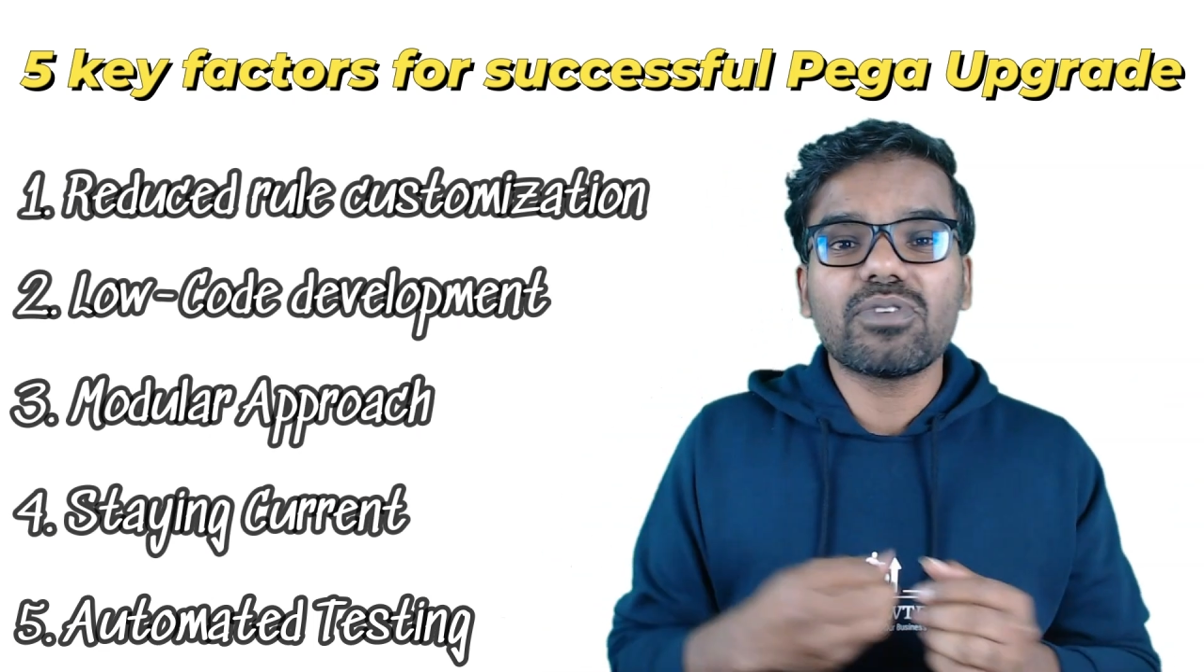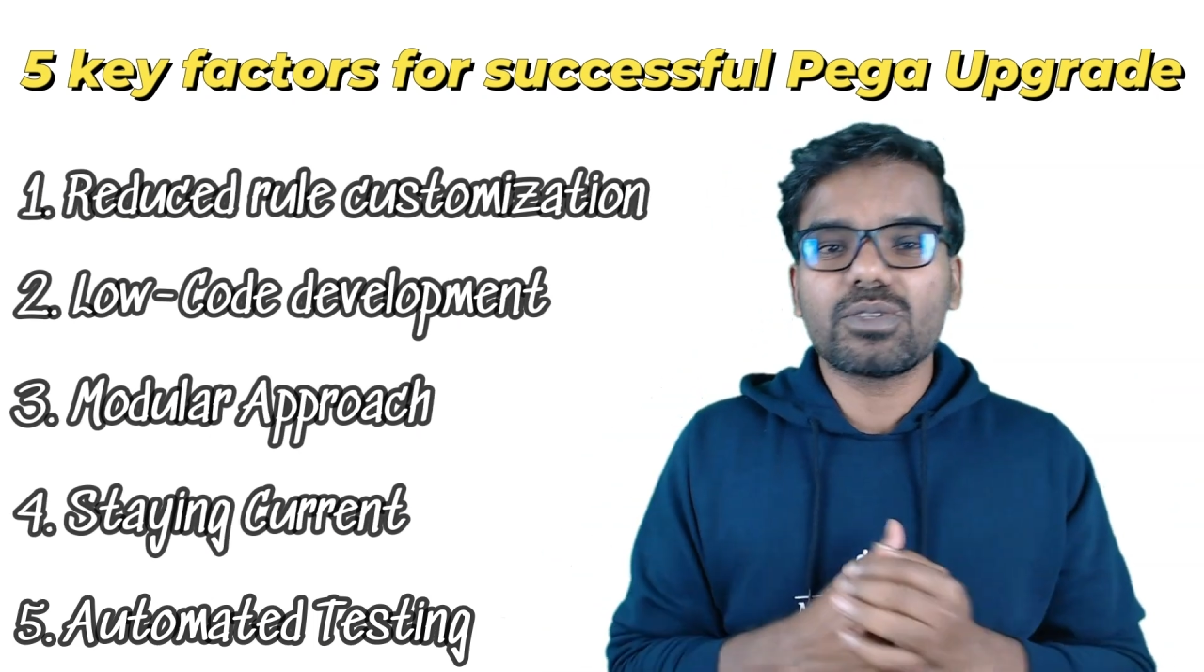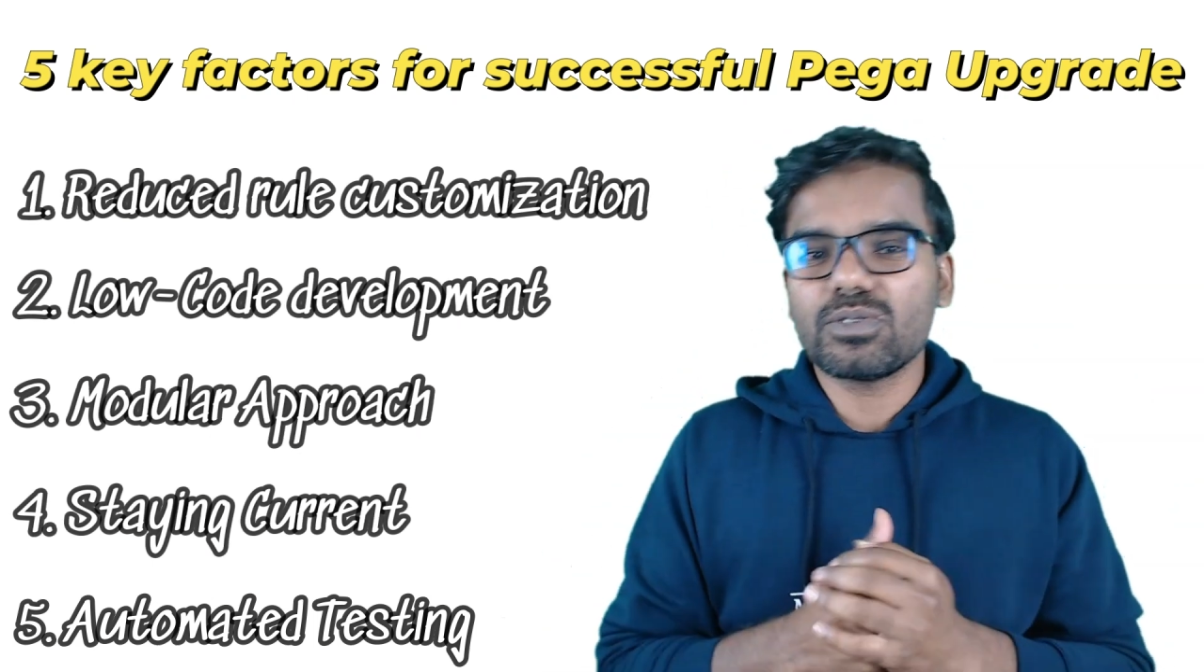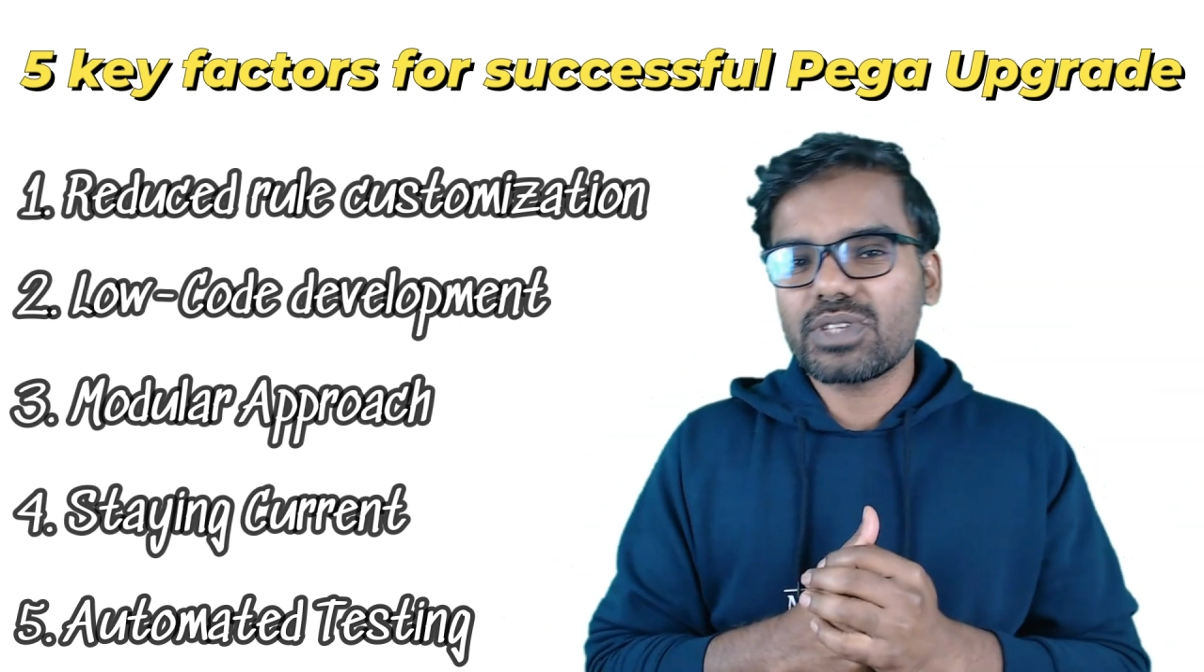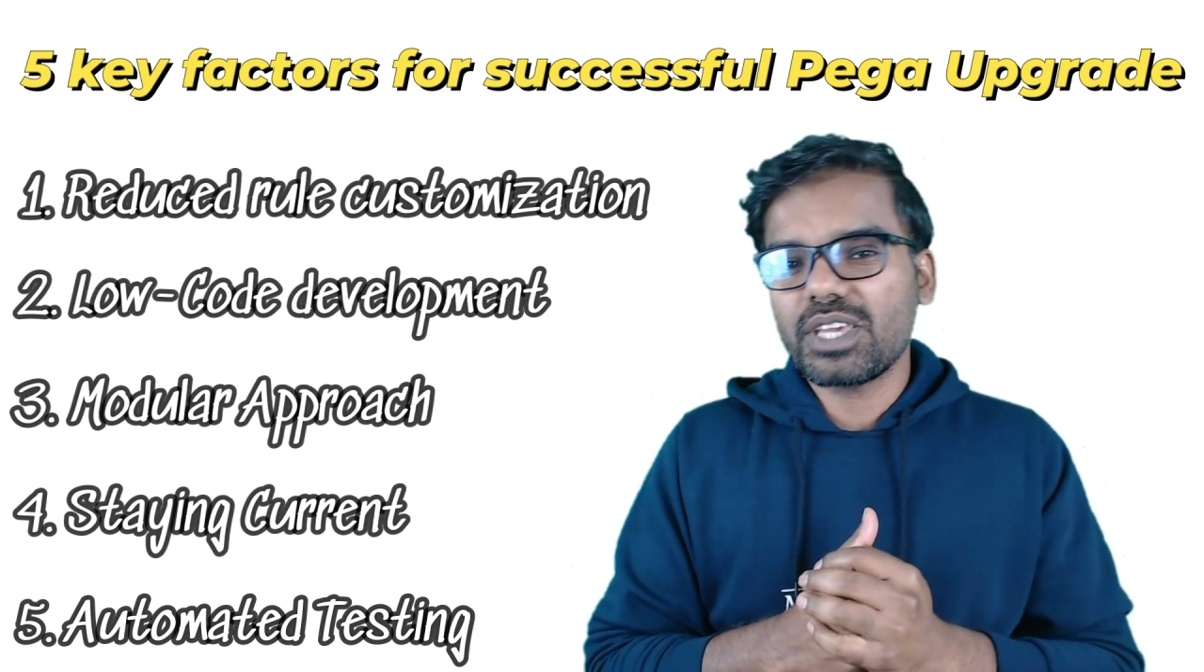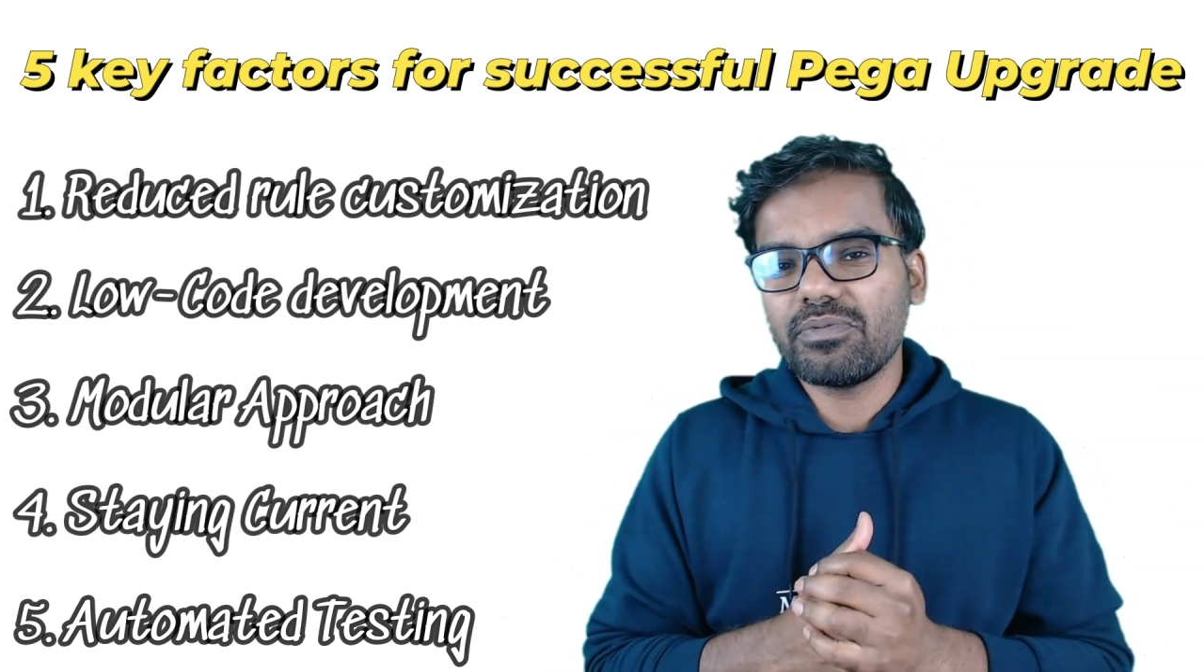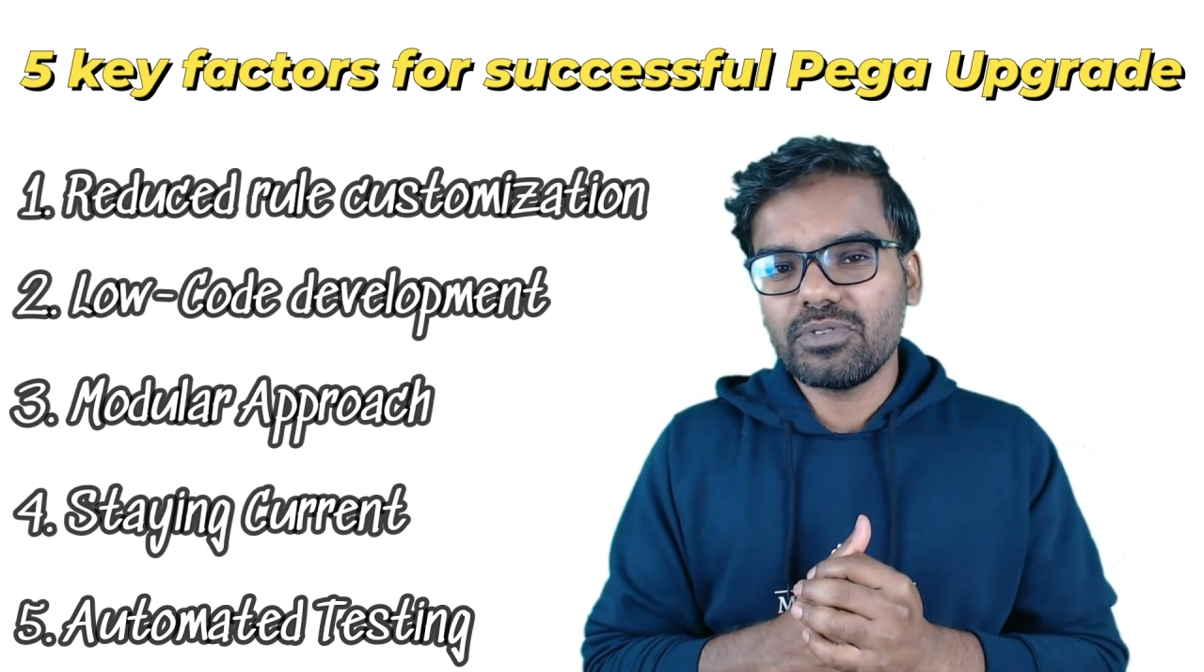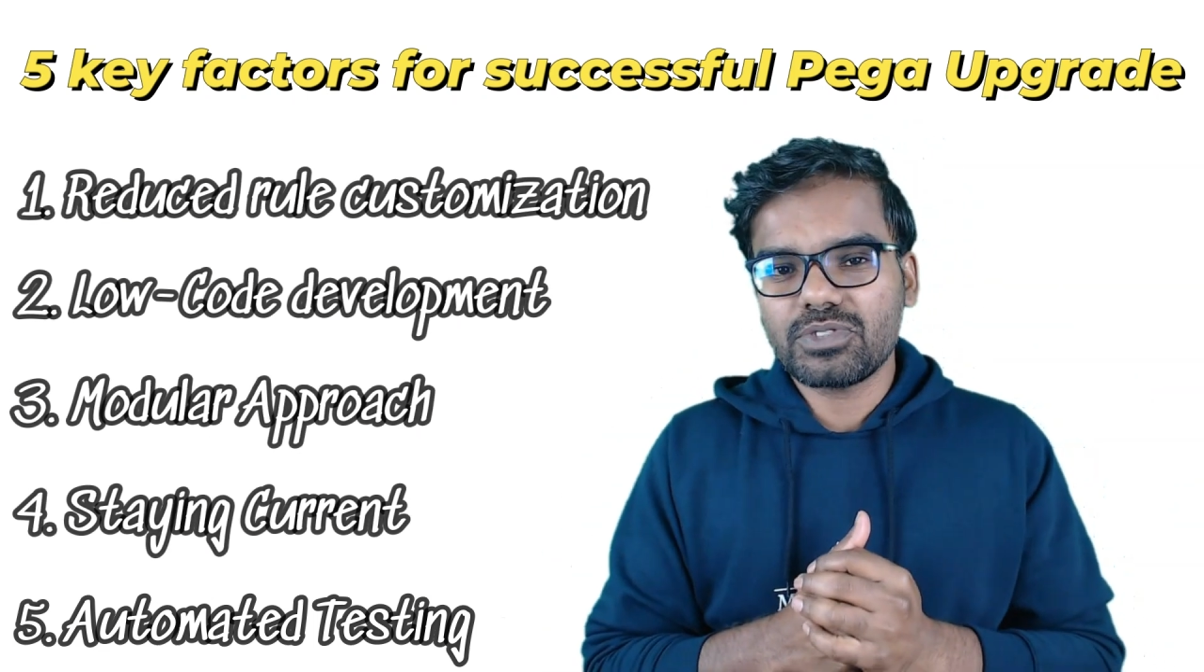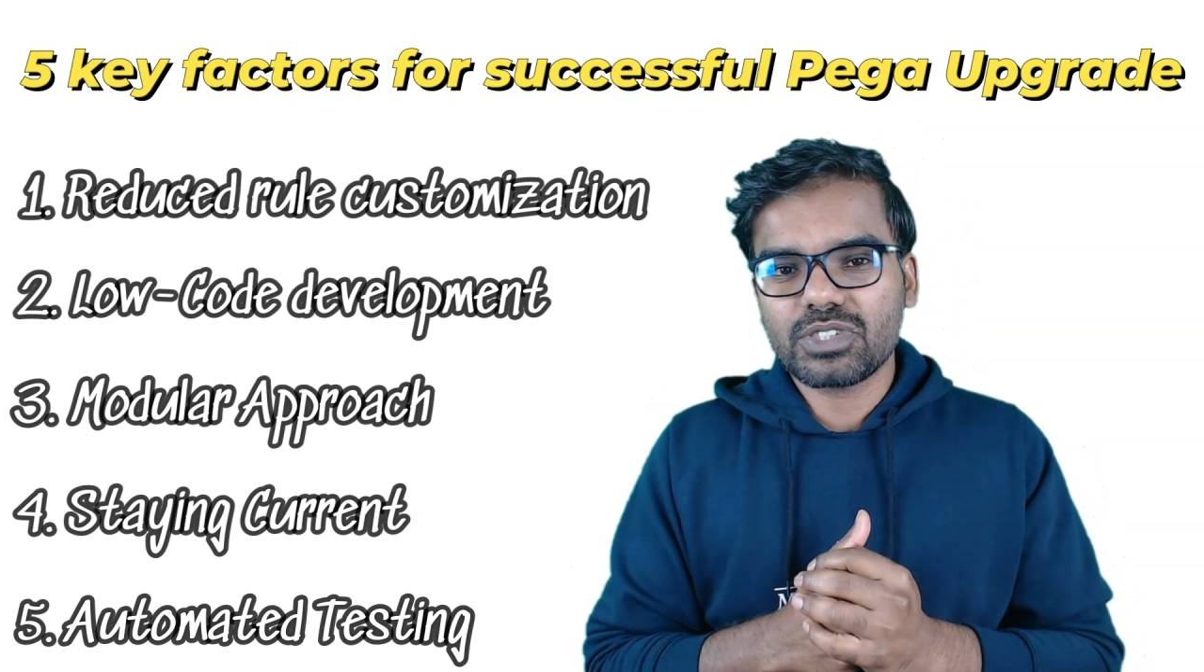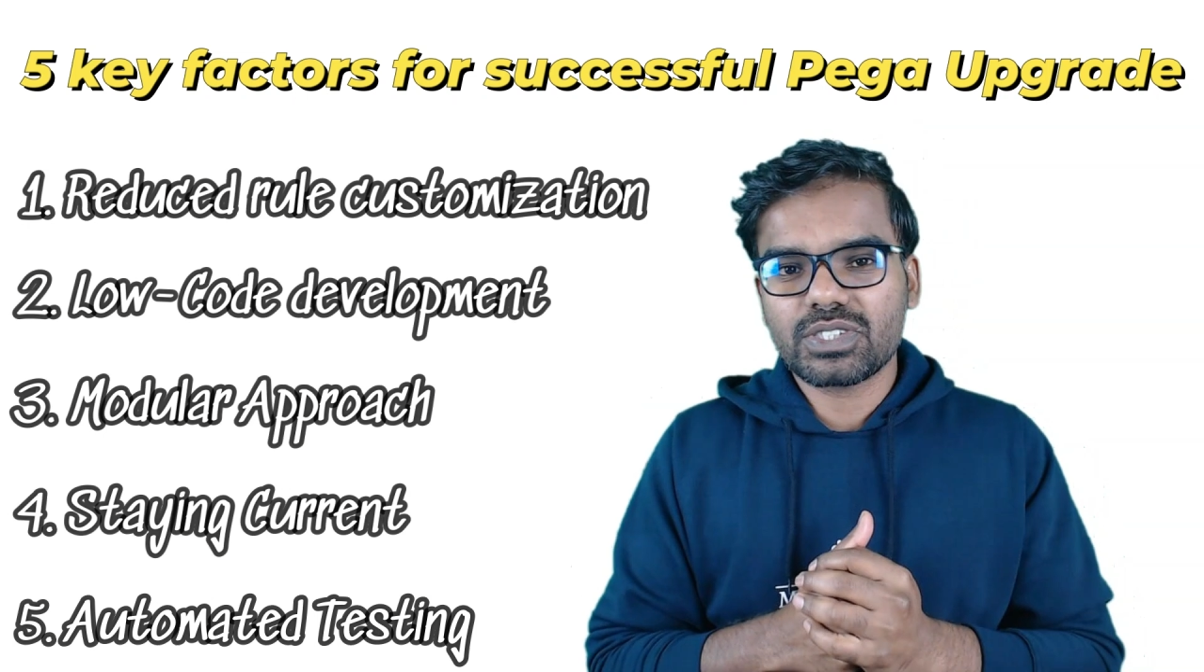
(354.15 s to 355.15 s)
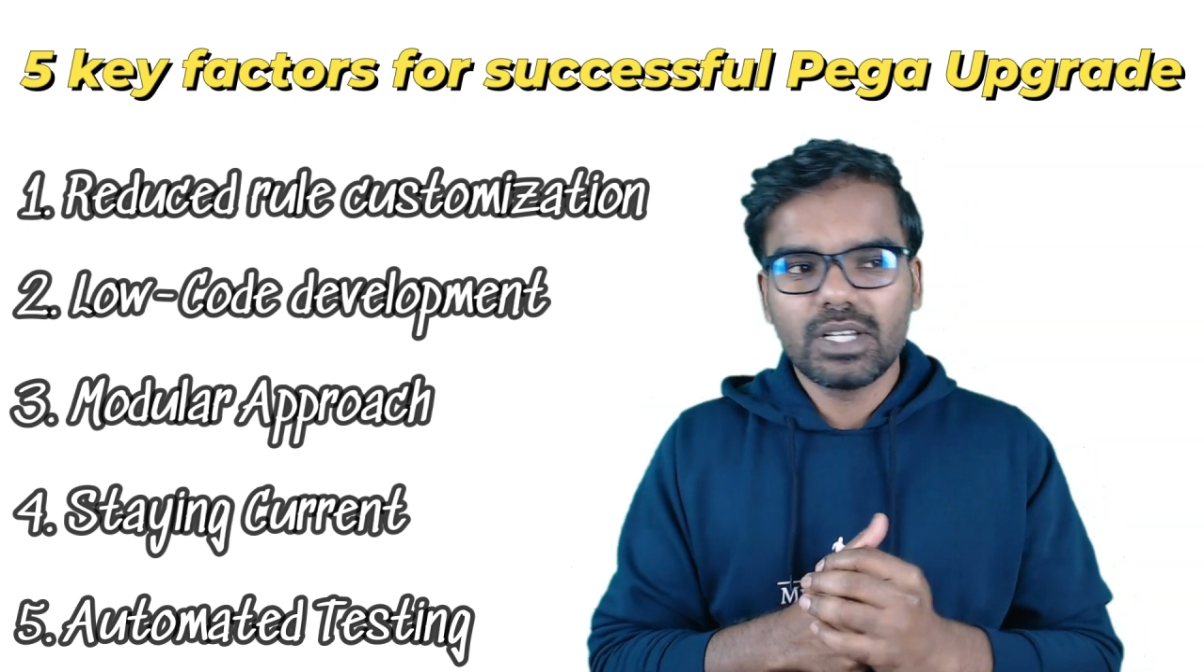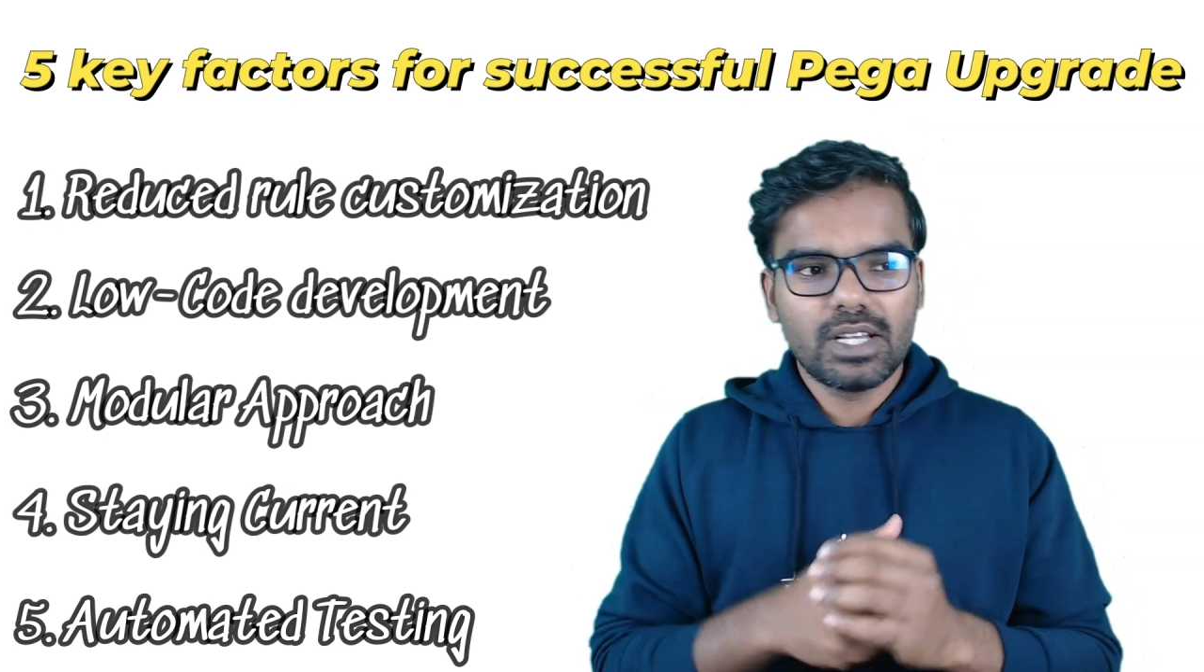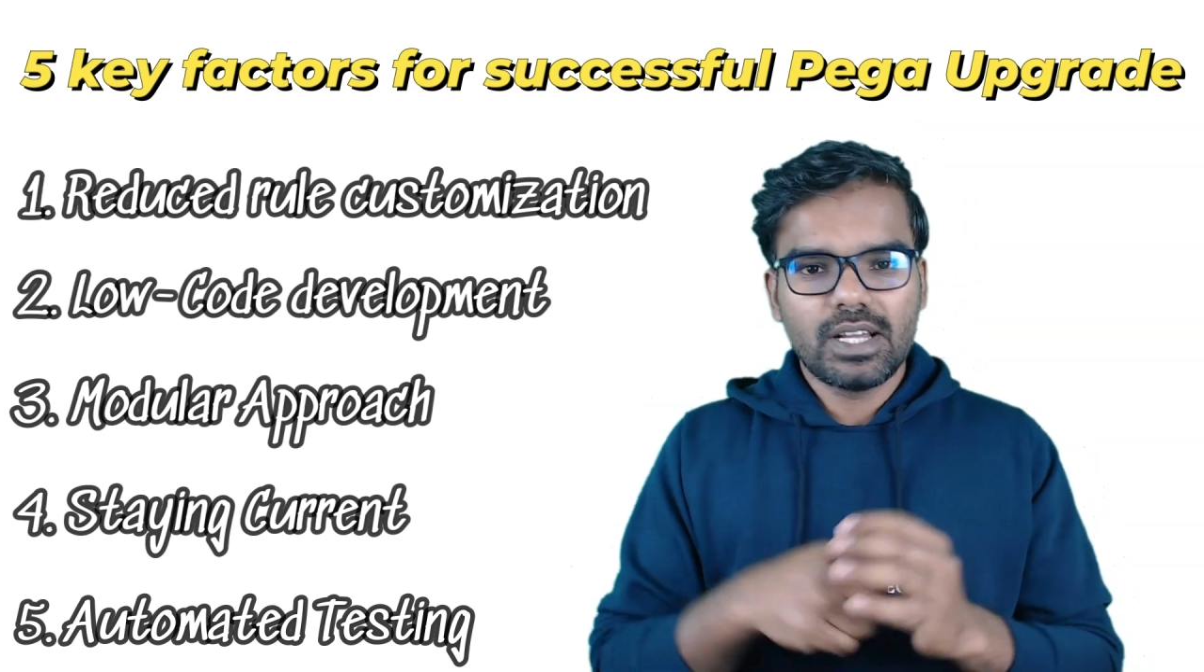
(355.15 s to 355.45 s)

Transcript: for those key features?